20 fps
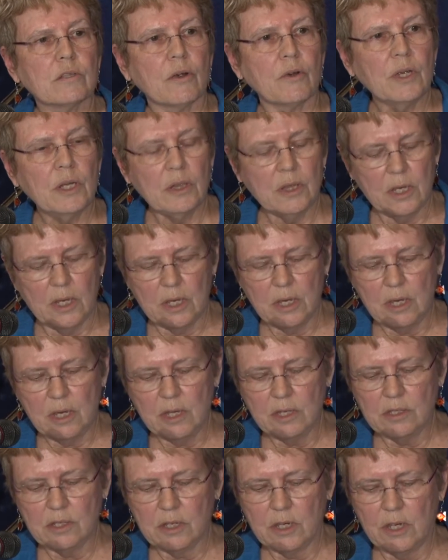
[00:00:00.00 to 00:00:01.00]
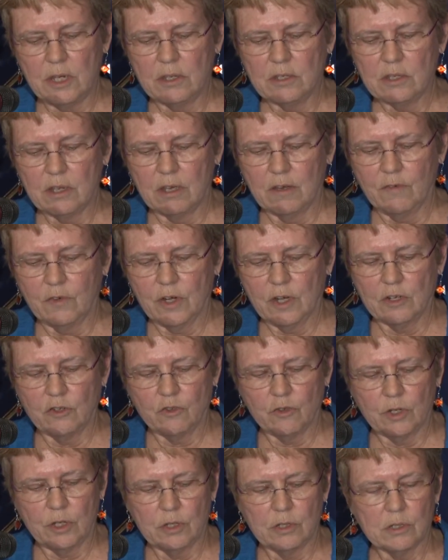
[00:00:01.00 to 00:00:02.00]
are in the EEZs of
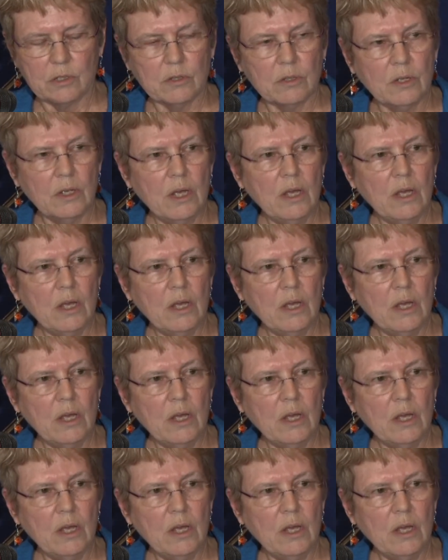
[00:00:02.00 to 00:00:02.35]
countries.